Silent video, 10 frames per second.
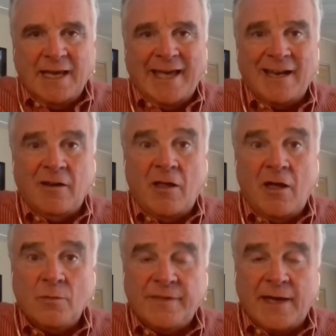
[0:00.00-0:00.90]
Right. And
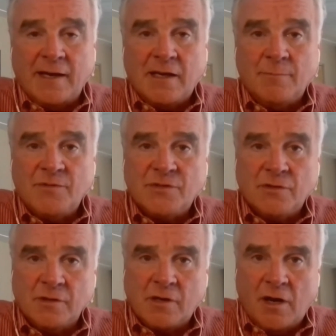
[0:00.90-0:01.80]
along with that comes
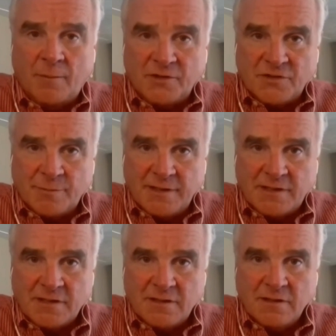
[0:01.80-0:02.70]
certain
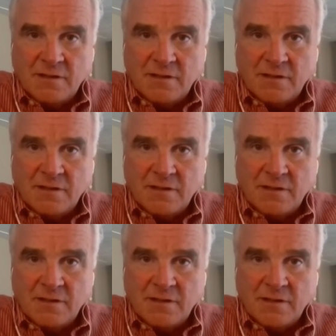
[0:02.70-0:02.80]
accomplishments.